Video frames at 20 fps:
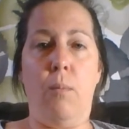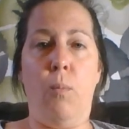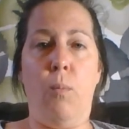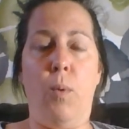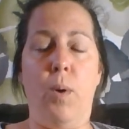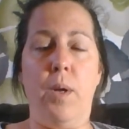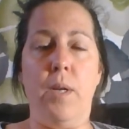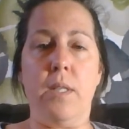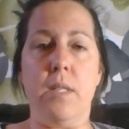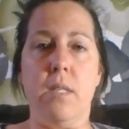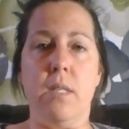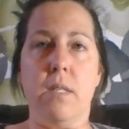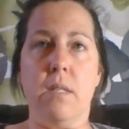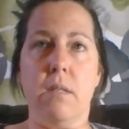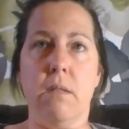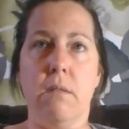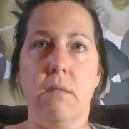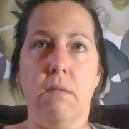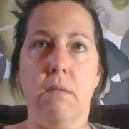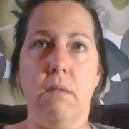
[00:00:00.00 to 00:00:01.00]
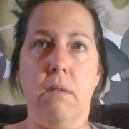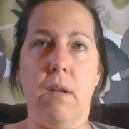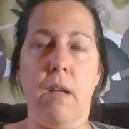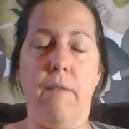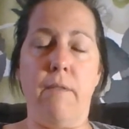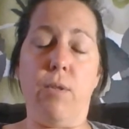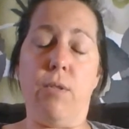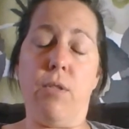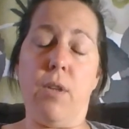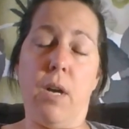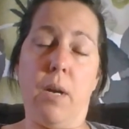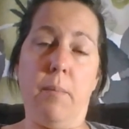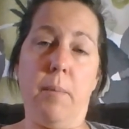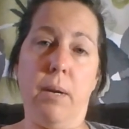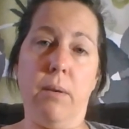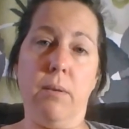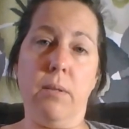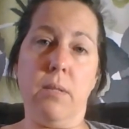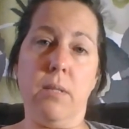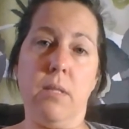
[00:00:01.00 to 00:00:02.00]
What have you thought
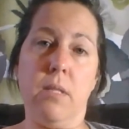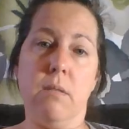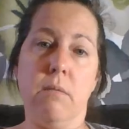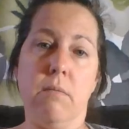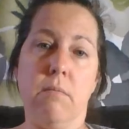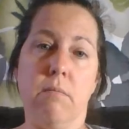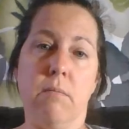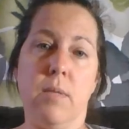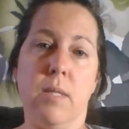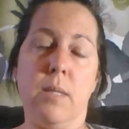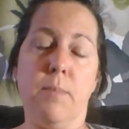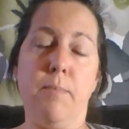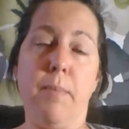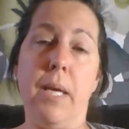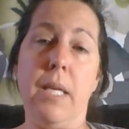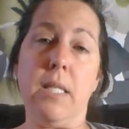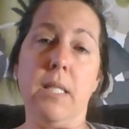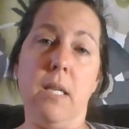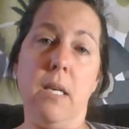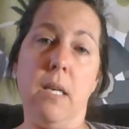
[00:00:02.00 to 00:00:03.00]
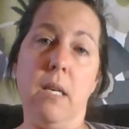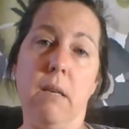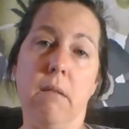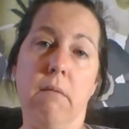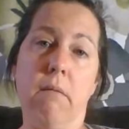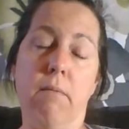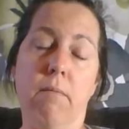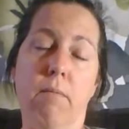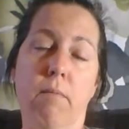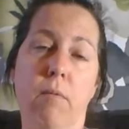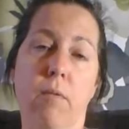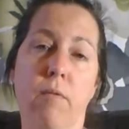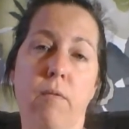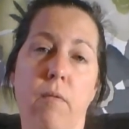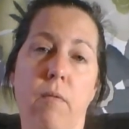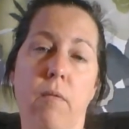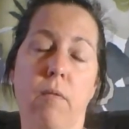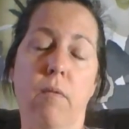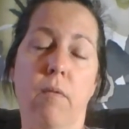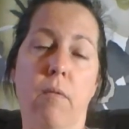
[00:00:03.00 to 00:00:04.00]
about spacing
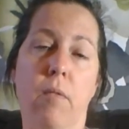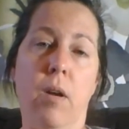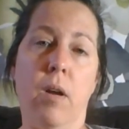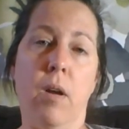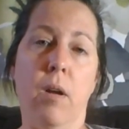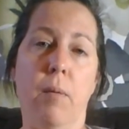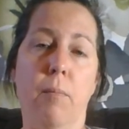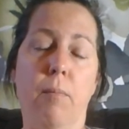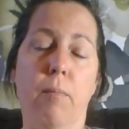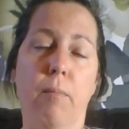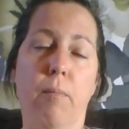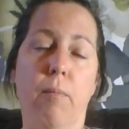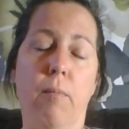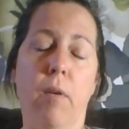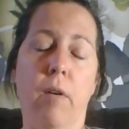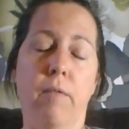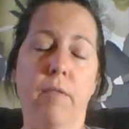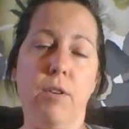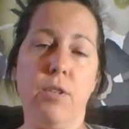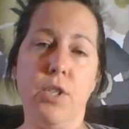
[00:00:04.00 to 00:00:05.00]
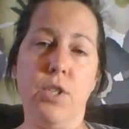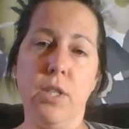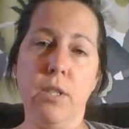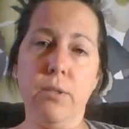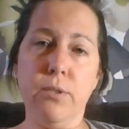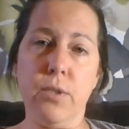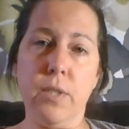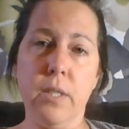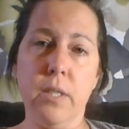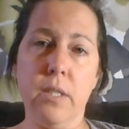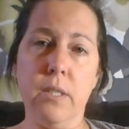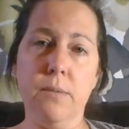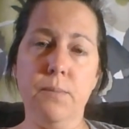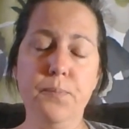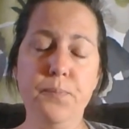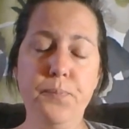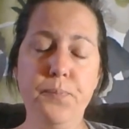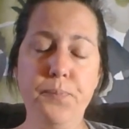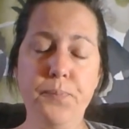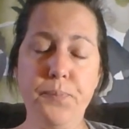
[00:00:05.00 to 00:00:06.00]
of your
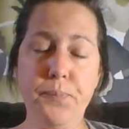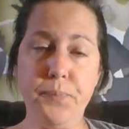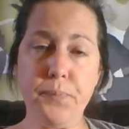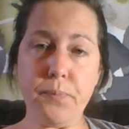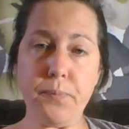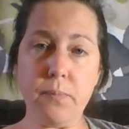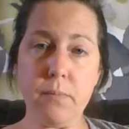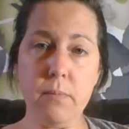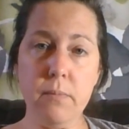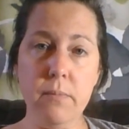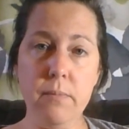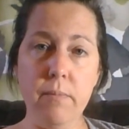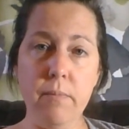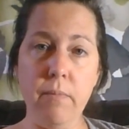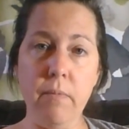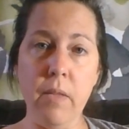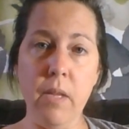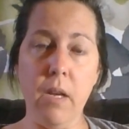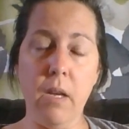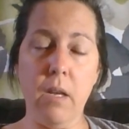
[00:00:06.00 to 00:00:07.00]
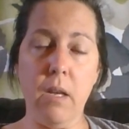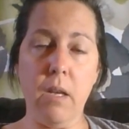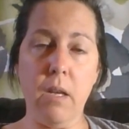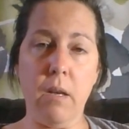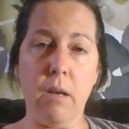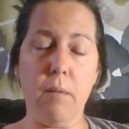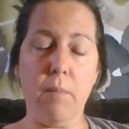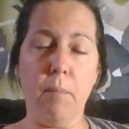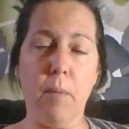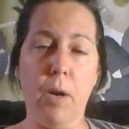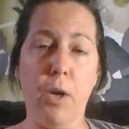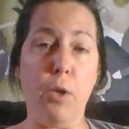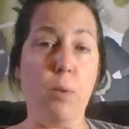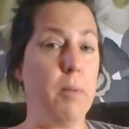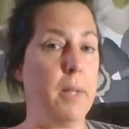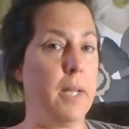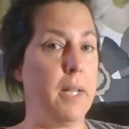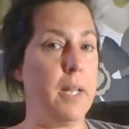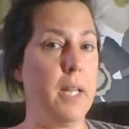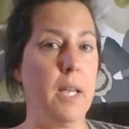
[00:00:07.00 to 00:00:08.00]
children? Are you
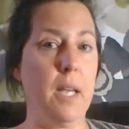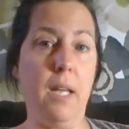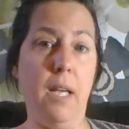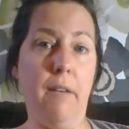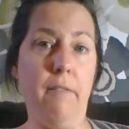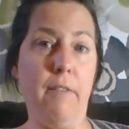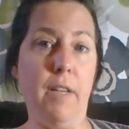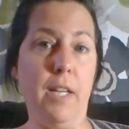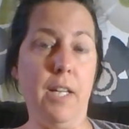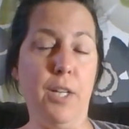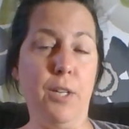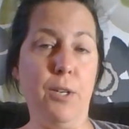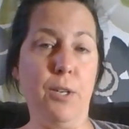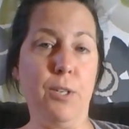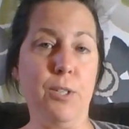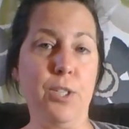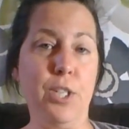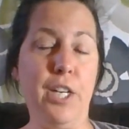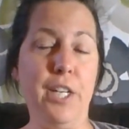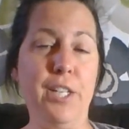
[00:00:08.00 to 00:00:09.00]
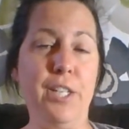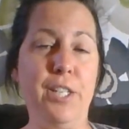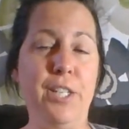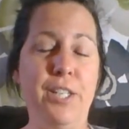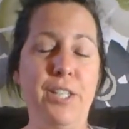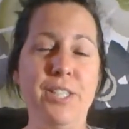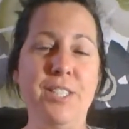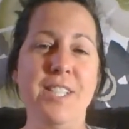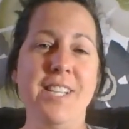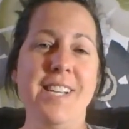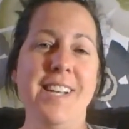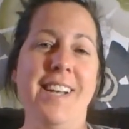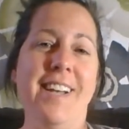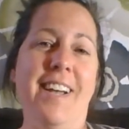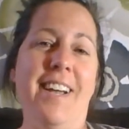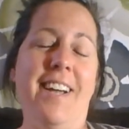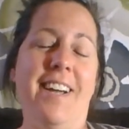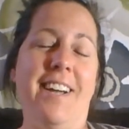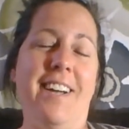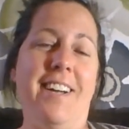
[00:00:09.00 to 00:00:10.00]
planning on having another child?
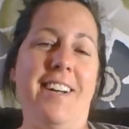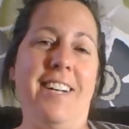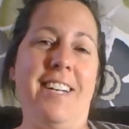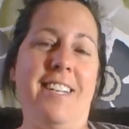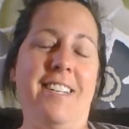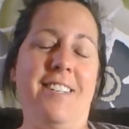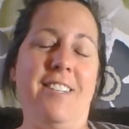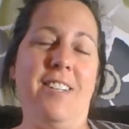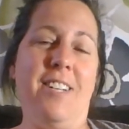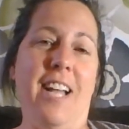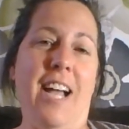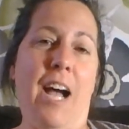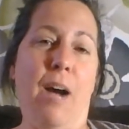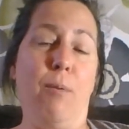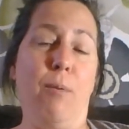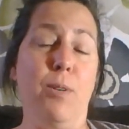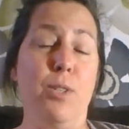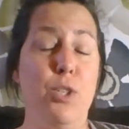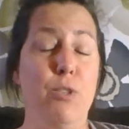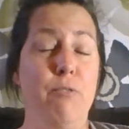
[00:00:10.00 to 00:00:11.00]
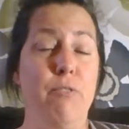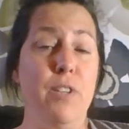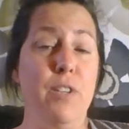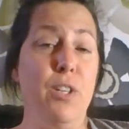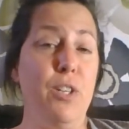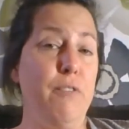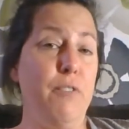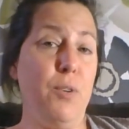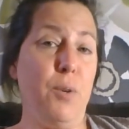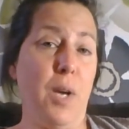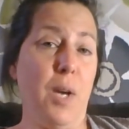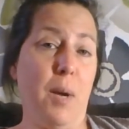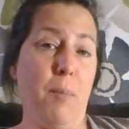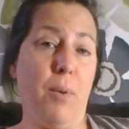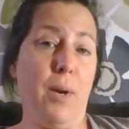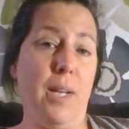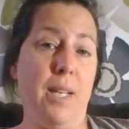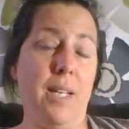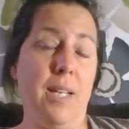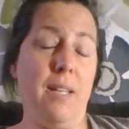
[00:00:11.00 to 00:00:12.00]
How would you feel if you got
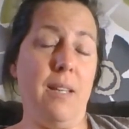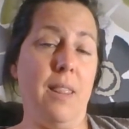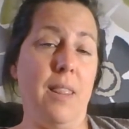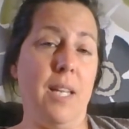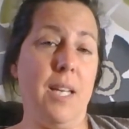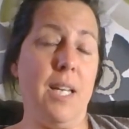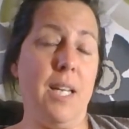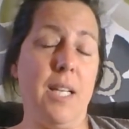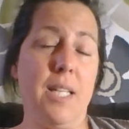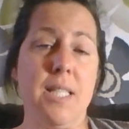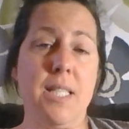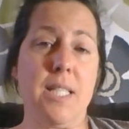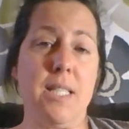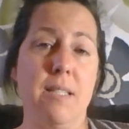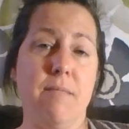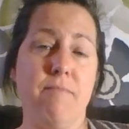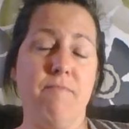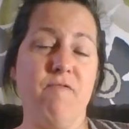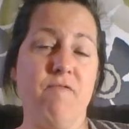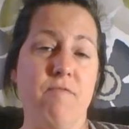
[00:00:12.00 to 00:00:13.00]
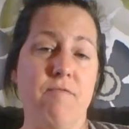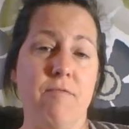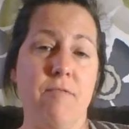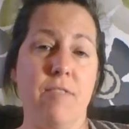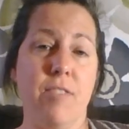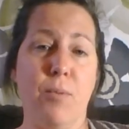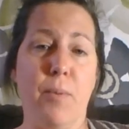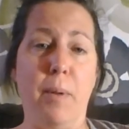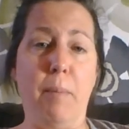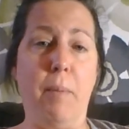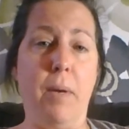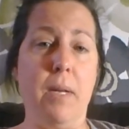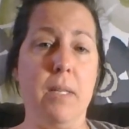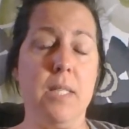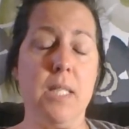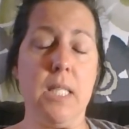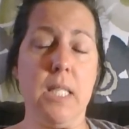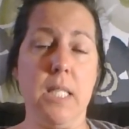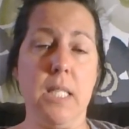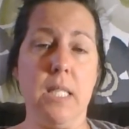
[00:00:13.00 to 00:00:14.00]
pregnant in the next 3
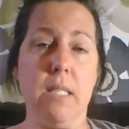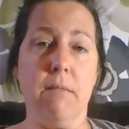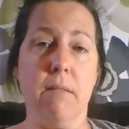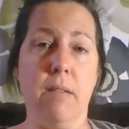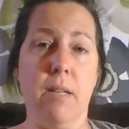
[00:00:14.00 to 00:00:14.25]
months?